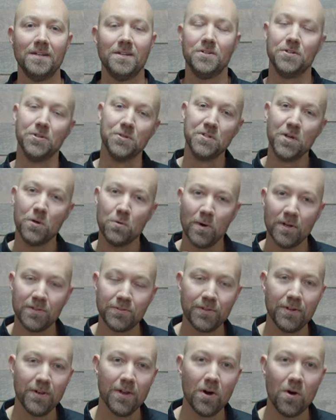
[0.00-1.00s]
Do you want
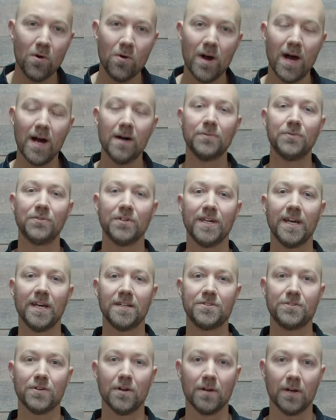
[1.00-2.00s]
to know how to
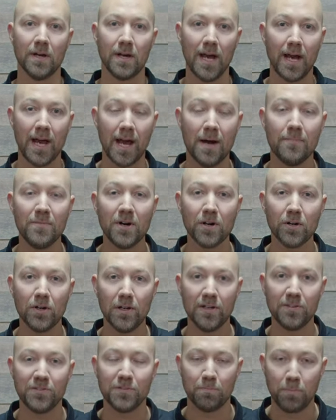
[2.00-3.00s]
get your
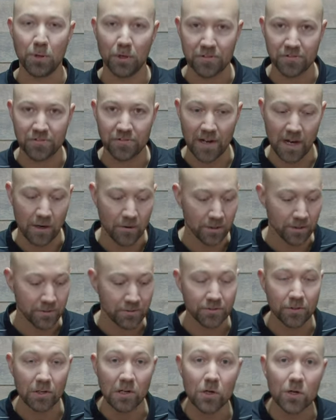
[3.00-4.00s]
amaryllis pot flower
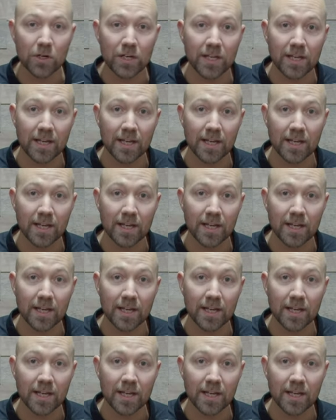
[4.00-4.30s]
to look